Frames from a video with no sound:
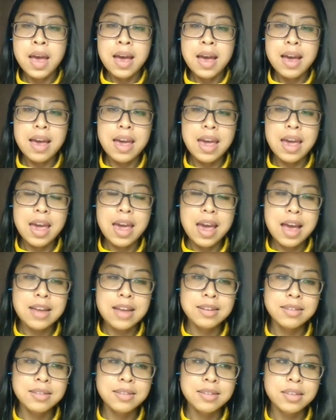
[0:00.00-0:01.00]

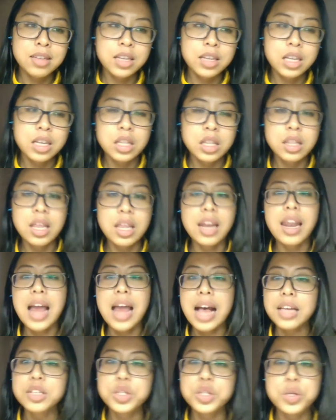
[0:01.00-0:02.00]
And the
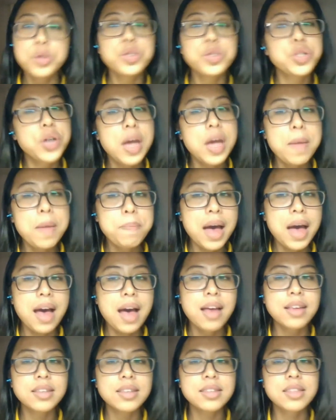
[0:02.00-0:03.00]
last social
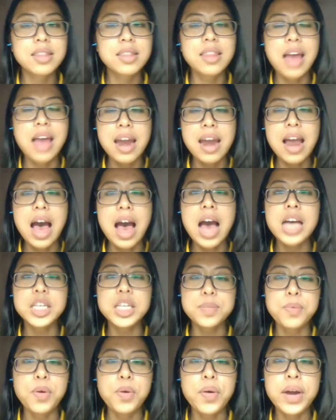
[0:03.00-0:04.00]
impact that I
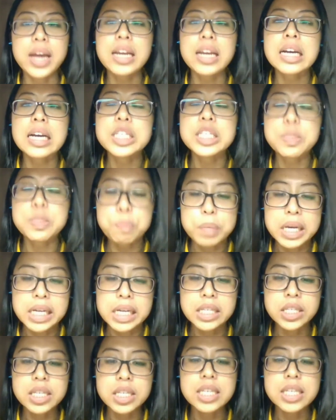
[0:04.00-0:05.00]
explore in her
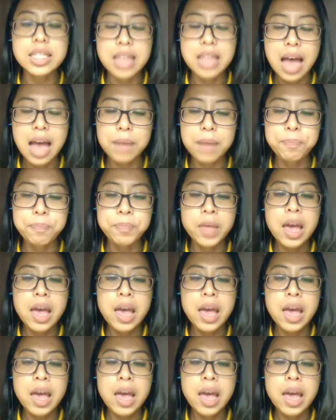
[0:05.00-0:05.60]
speech is that